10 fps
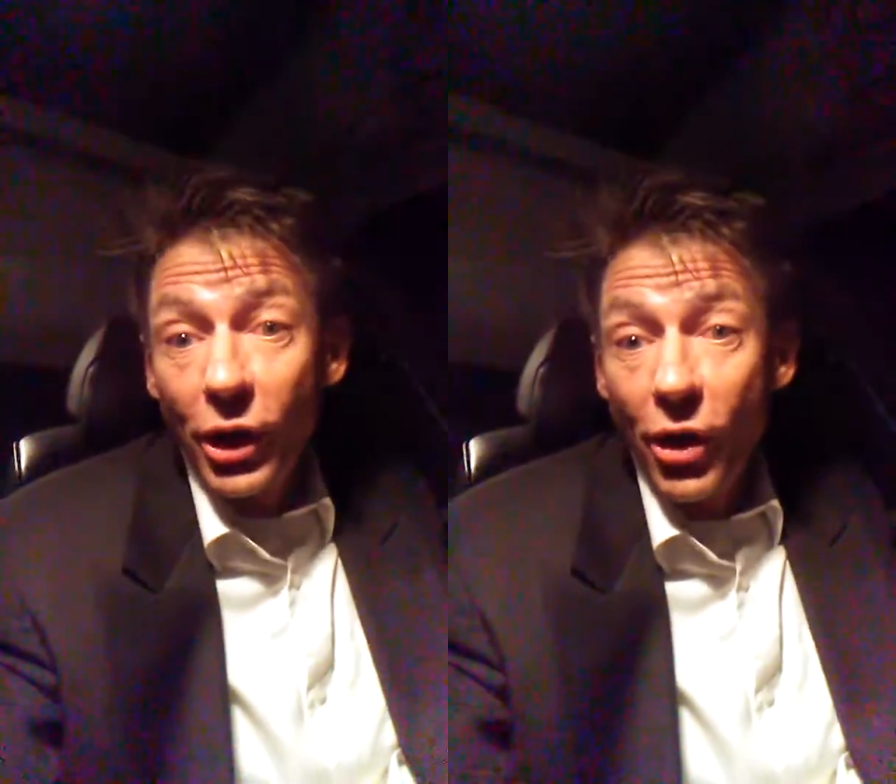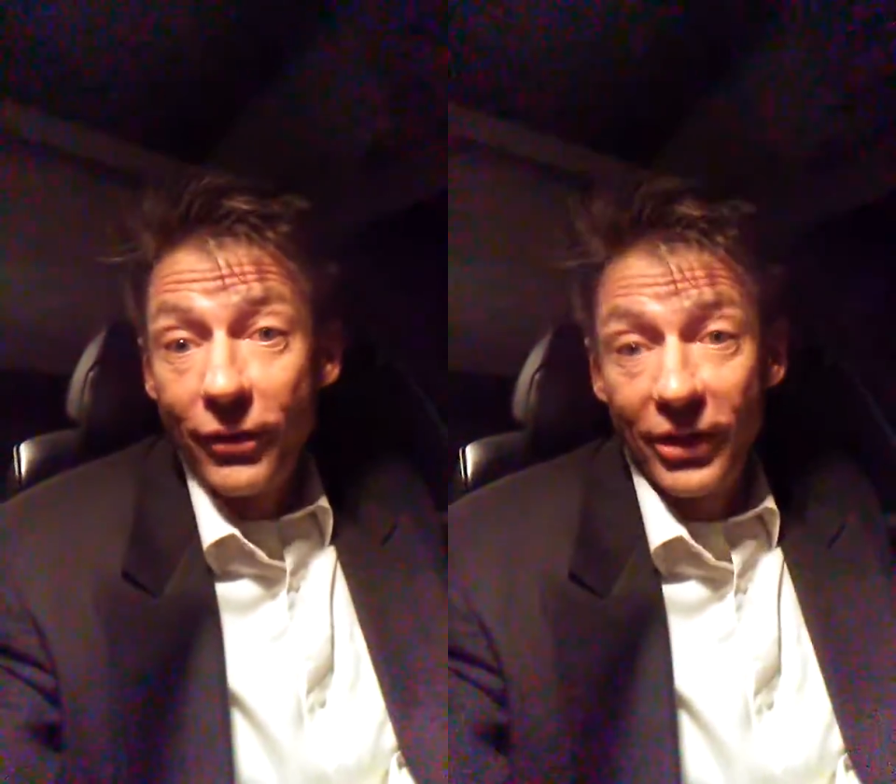
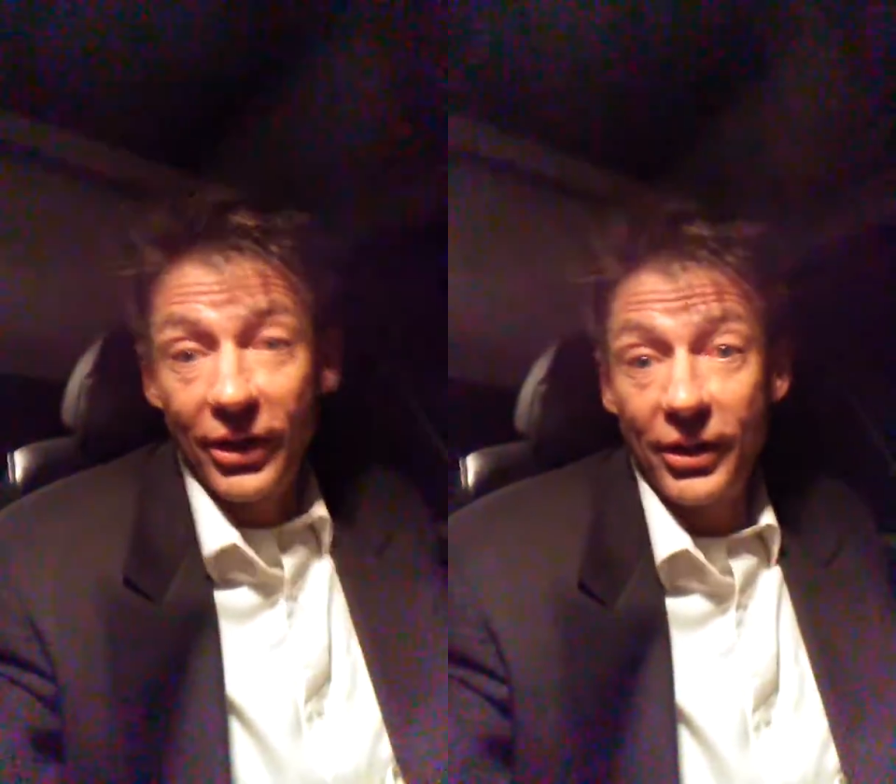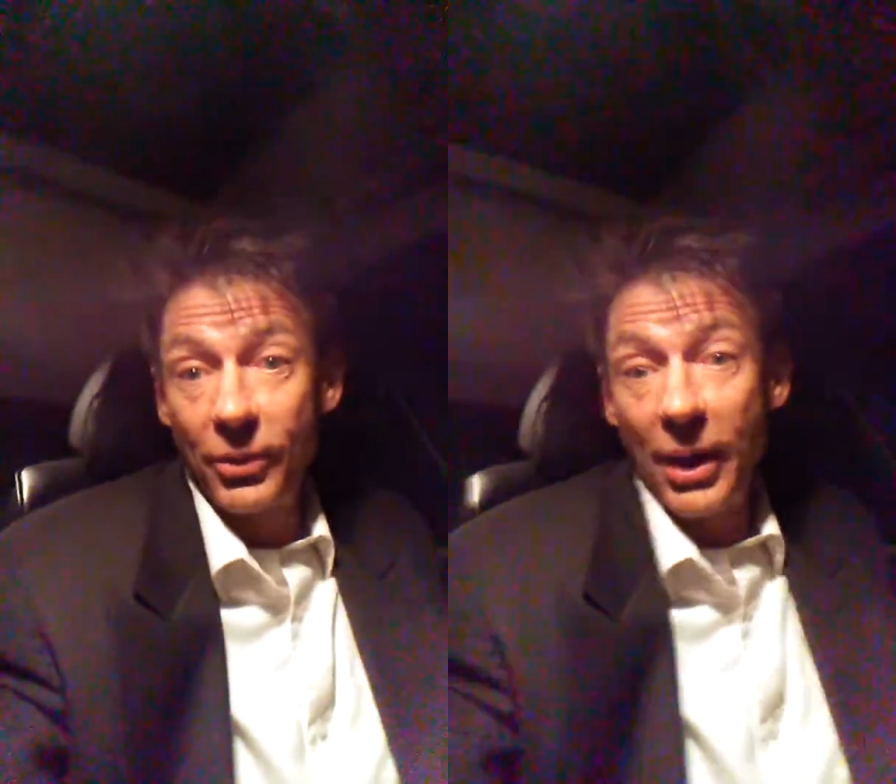and
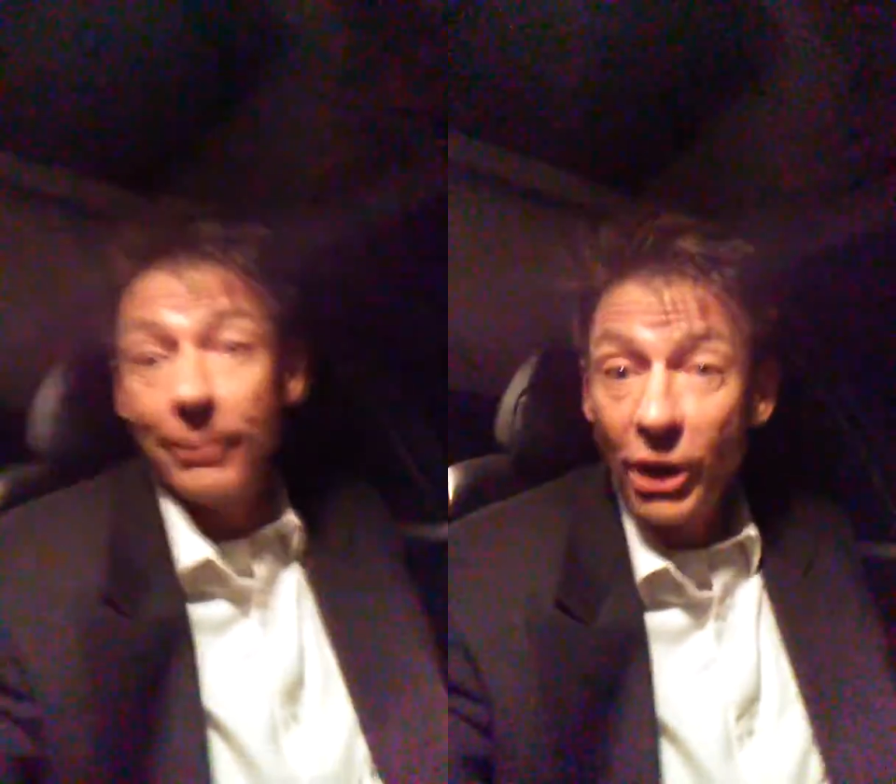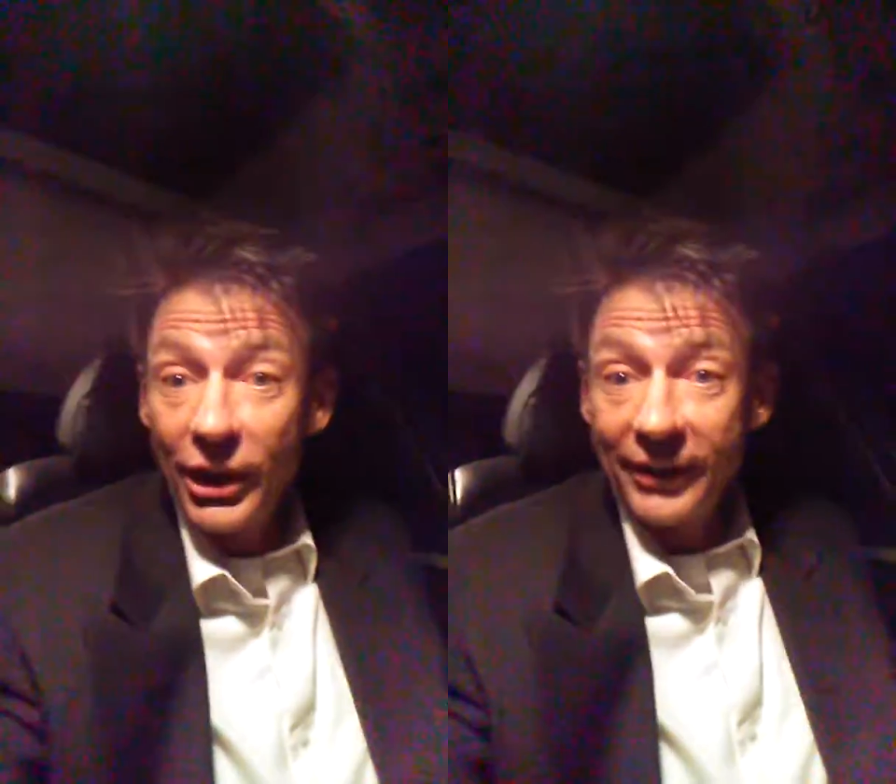over.
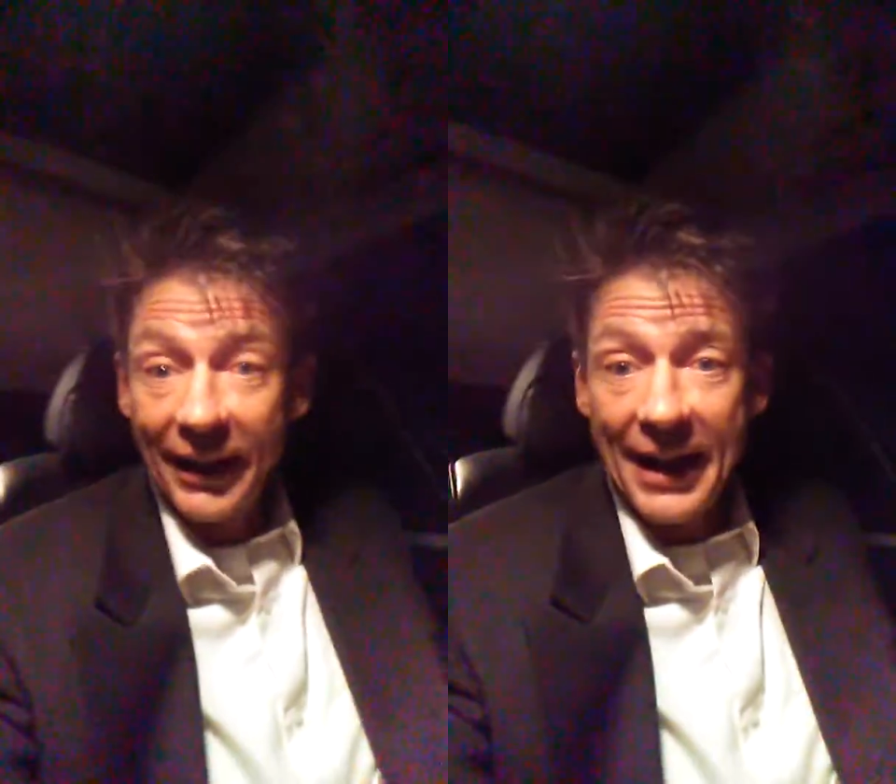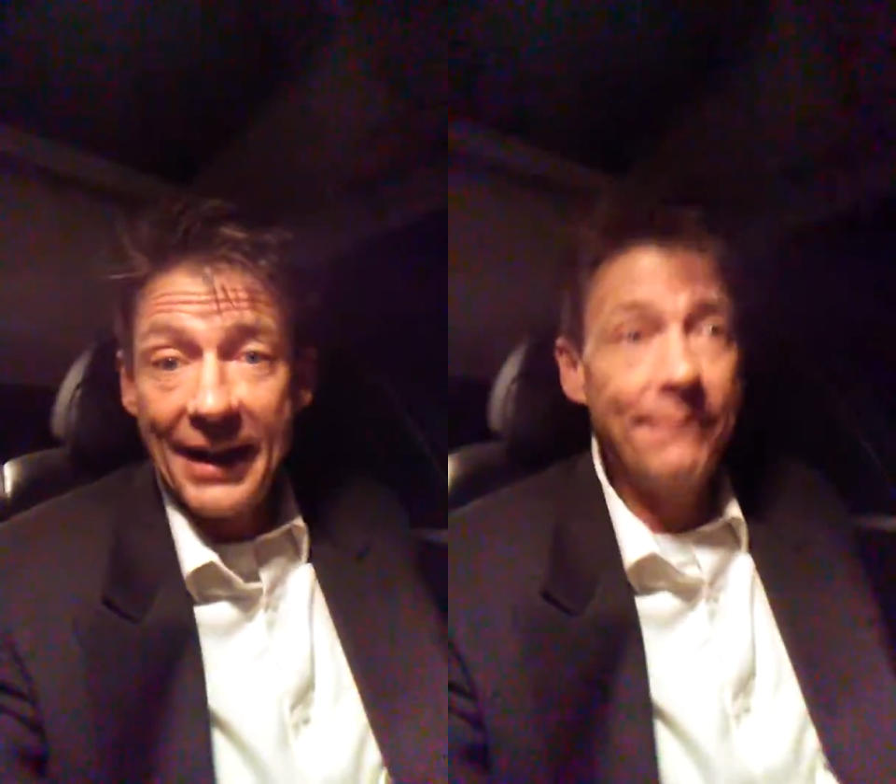I'm good at
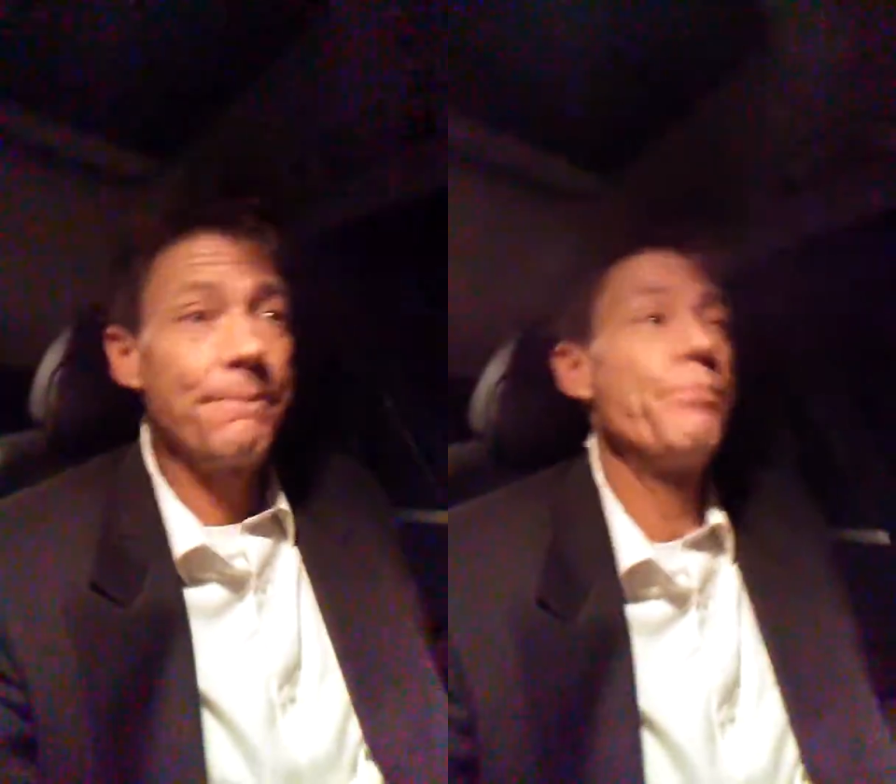that.